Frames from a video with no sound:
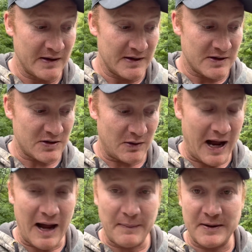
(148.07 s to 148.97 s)
So
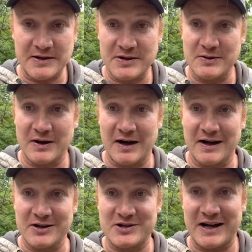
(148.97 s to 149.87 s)
happy
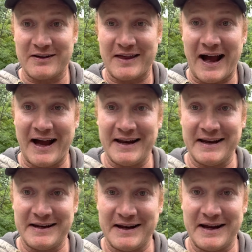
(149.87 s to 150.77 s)
to share that
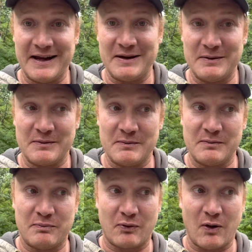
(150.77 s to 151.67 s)
in
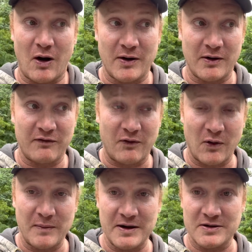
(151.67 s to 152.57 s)
broader
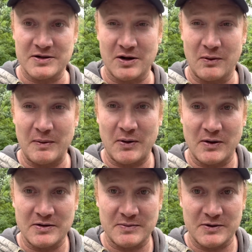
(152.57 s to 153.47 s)
form. Years ago, we put
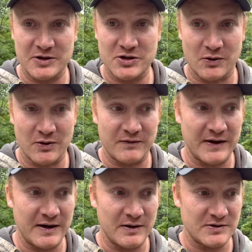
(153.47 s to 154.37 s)
out some really short
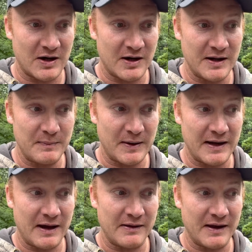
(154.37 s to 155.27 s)
videos on it, but
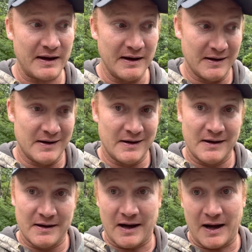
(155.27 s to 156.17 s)
now that
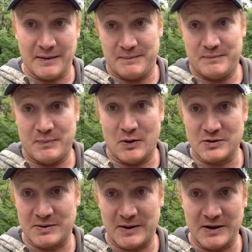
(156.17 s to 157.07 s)
I
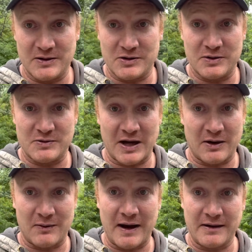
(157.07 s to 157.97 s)
post on my YouTube channel
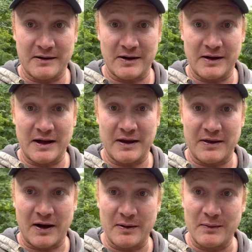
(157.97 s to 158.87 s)
regularly, I
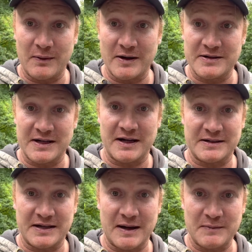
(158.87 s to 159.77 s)
thought it was
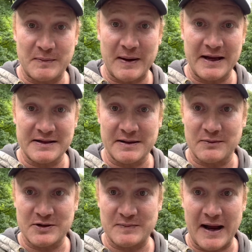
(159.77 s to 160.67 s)
time to pay it some
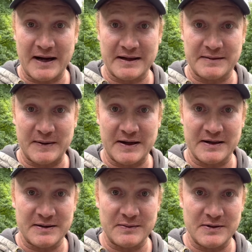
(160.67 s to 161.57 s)
respect,
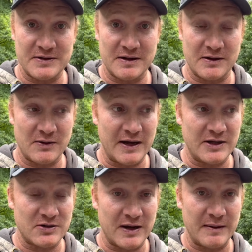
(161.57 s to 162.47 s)
because it was a great
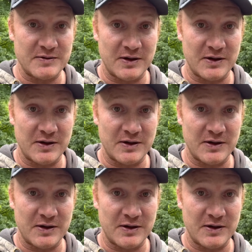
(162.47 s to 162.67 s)
trip.